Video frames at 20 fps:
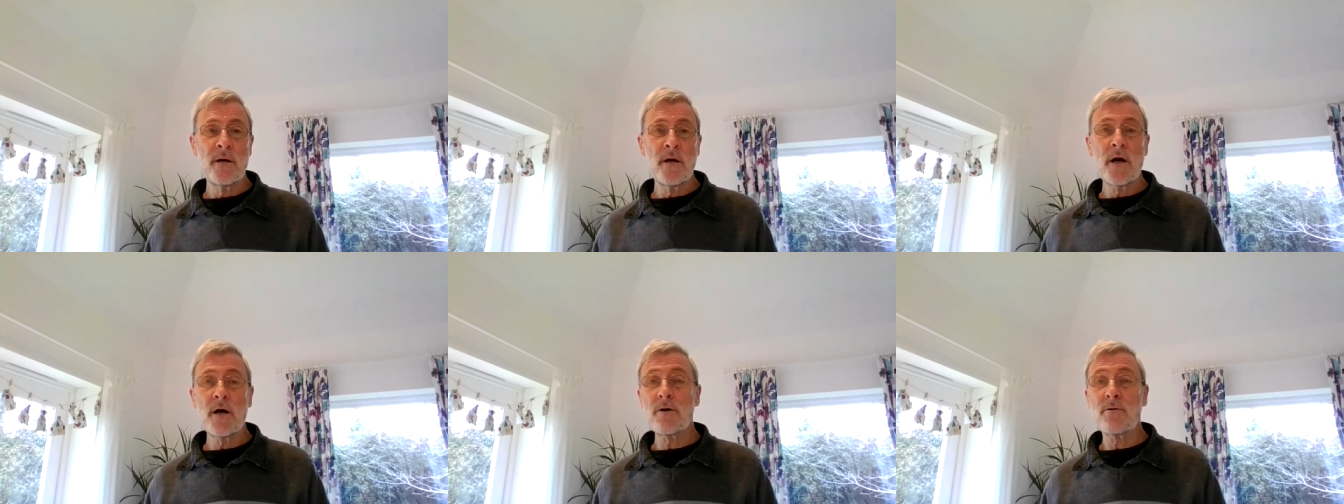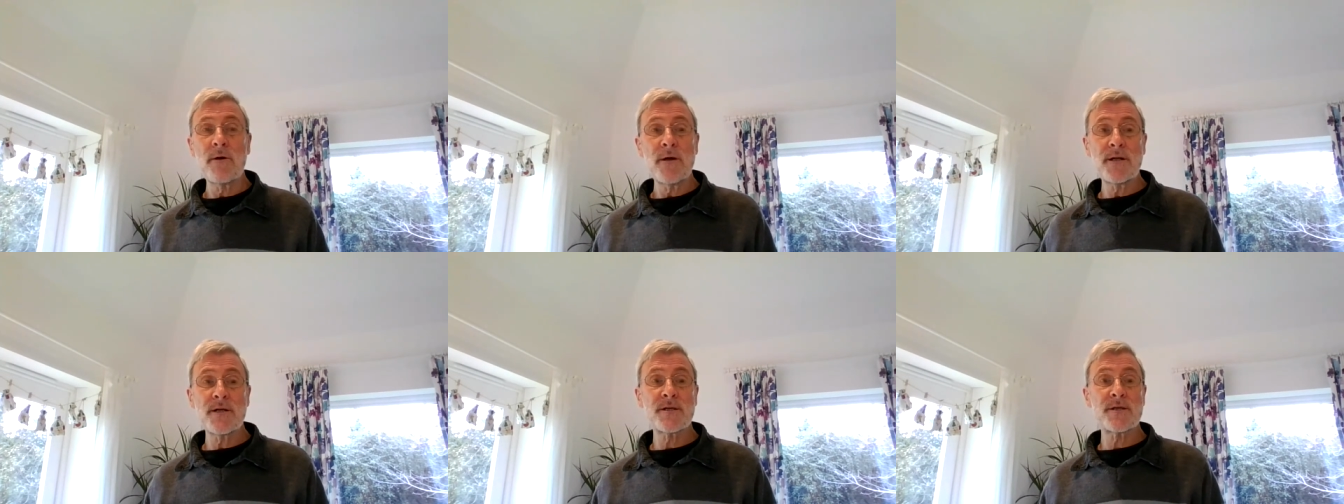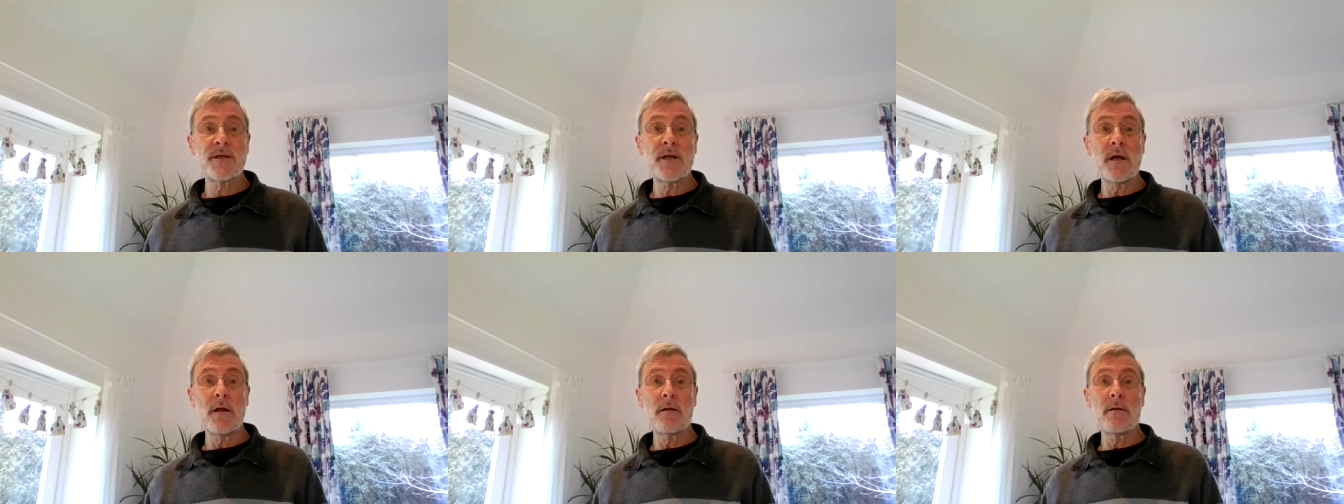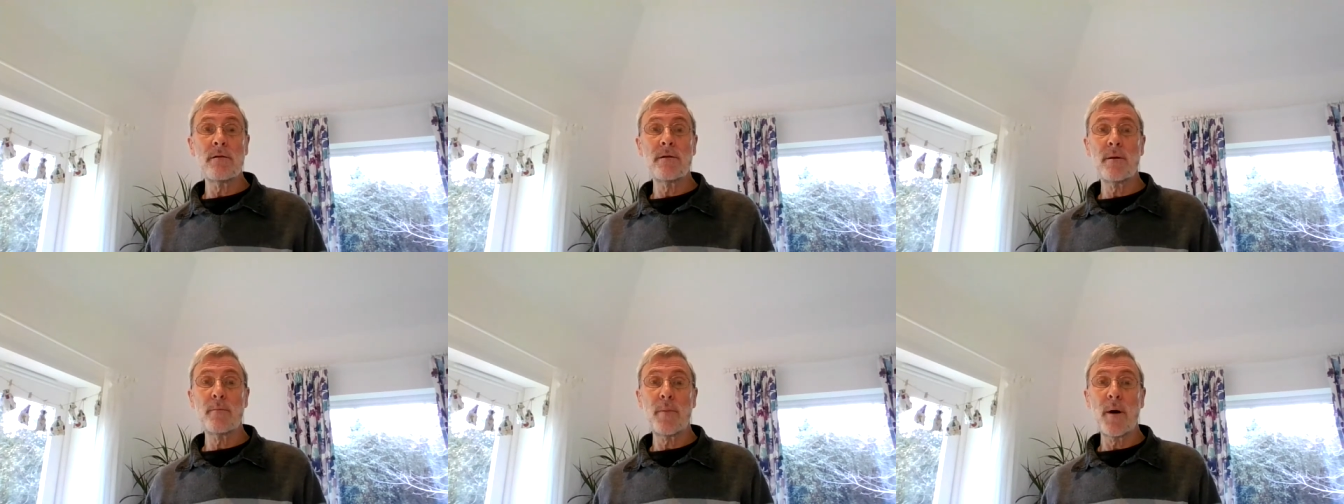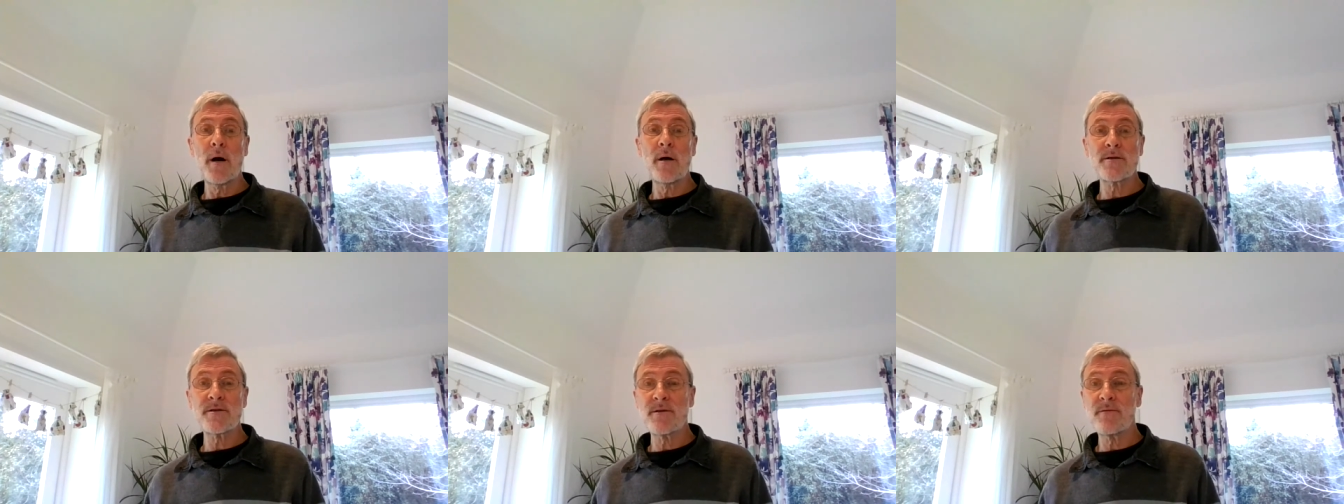and greater still, the
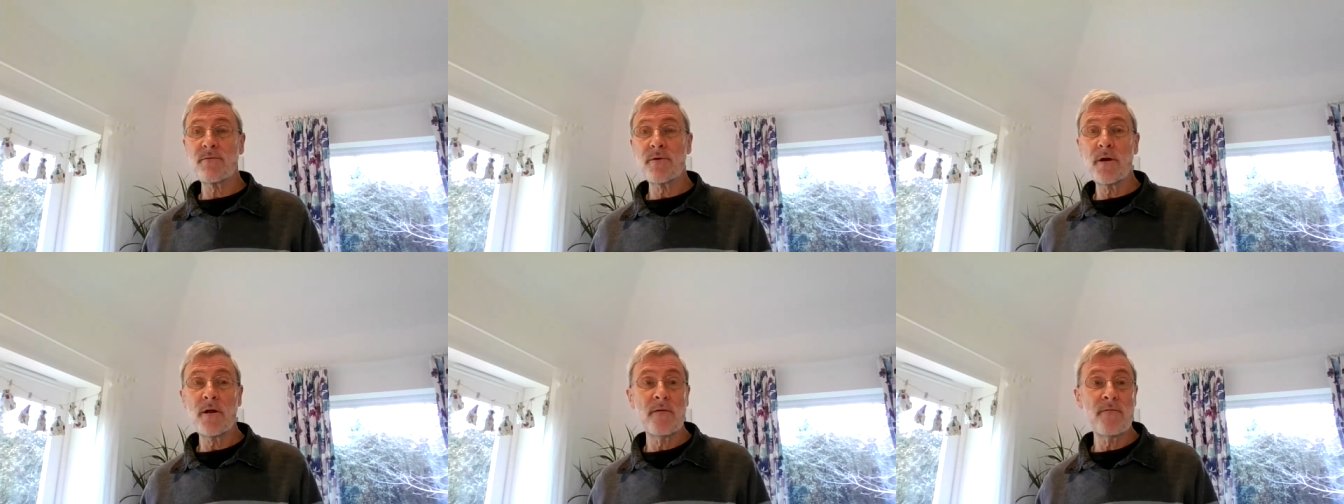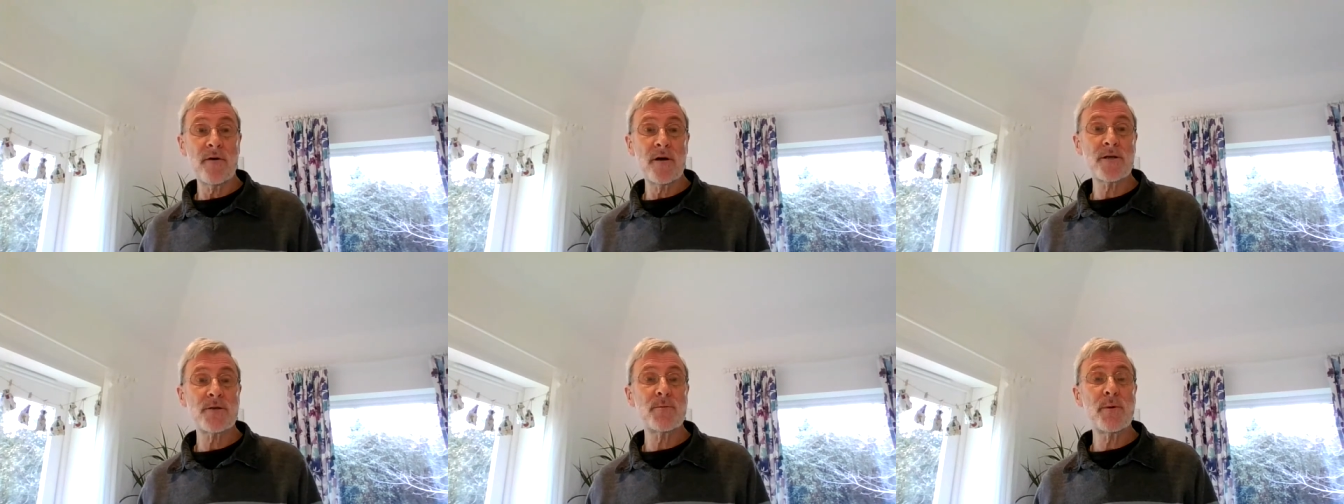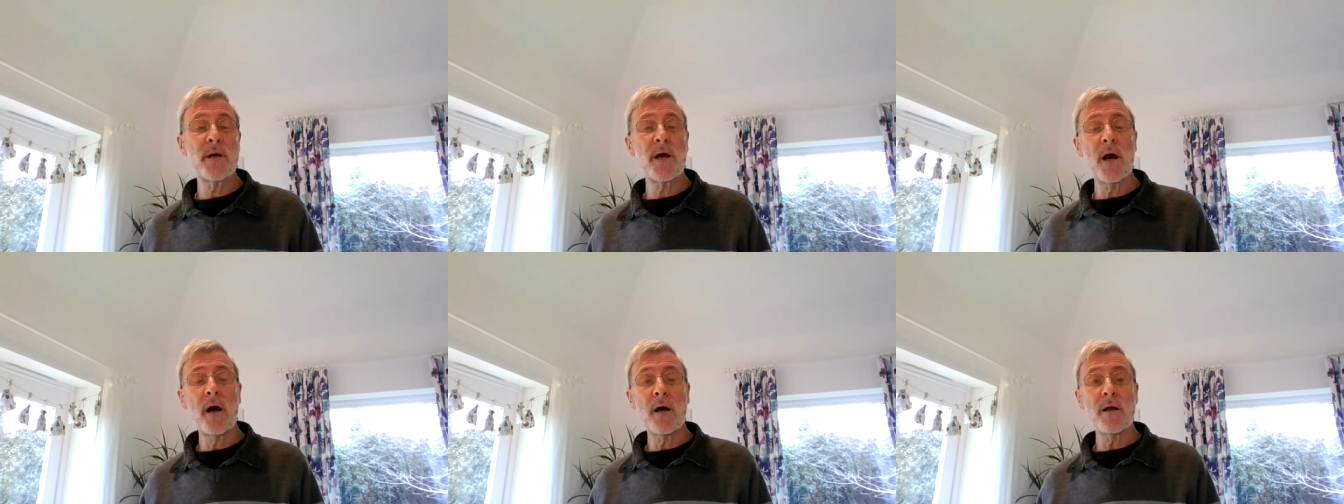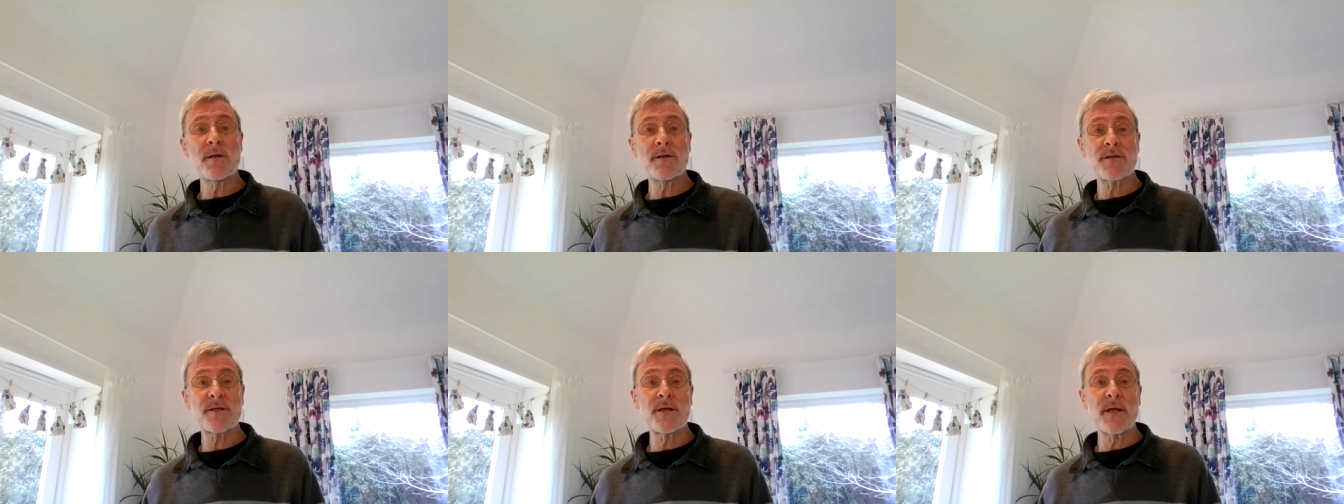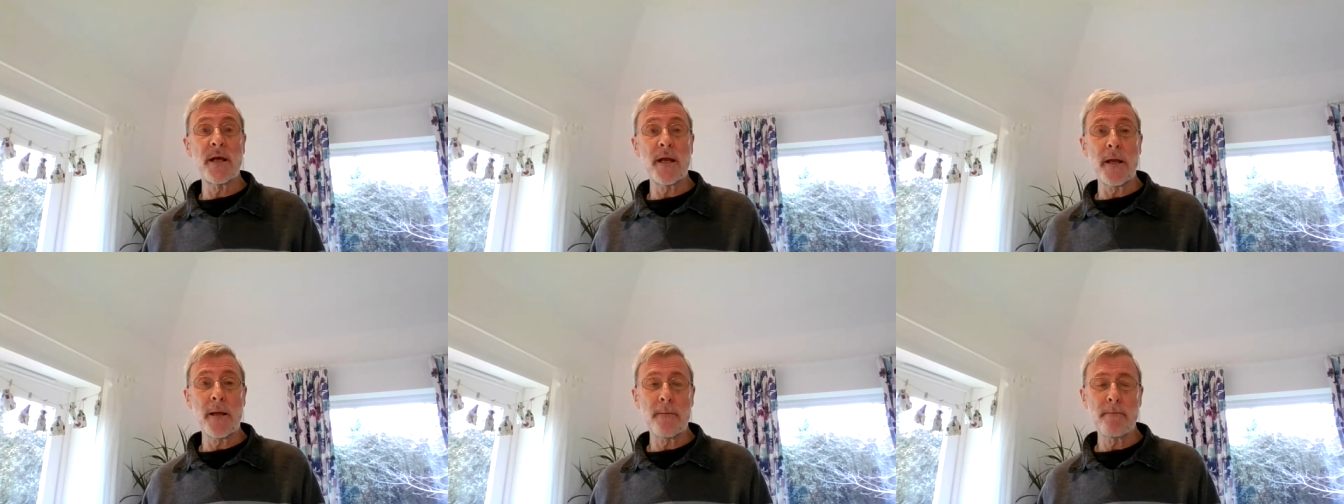parts of the universe we can't
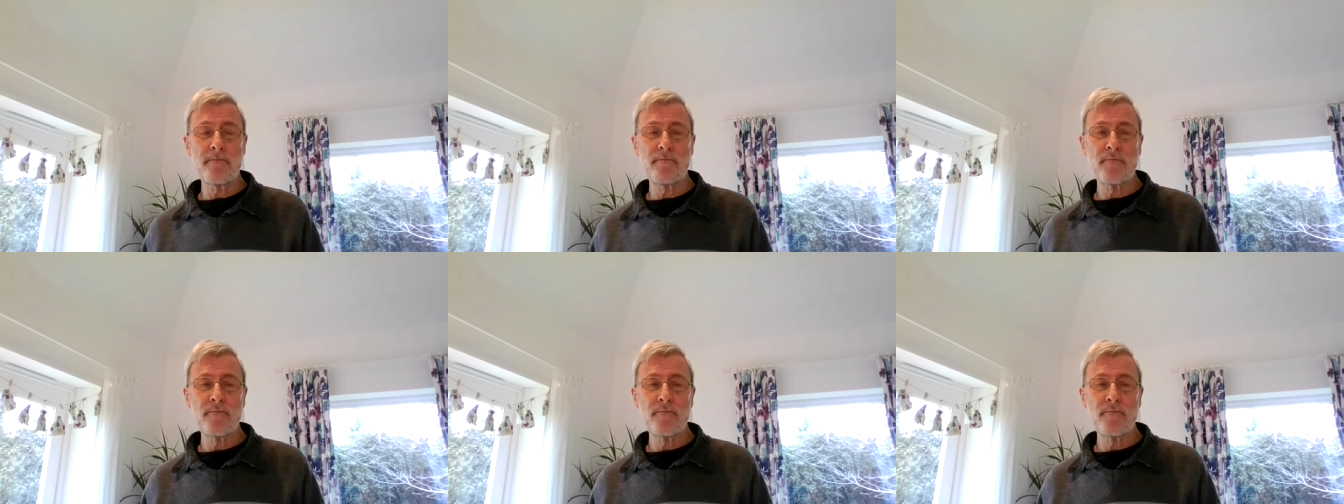see.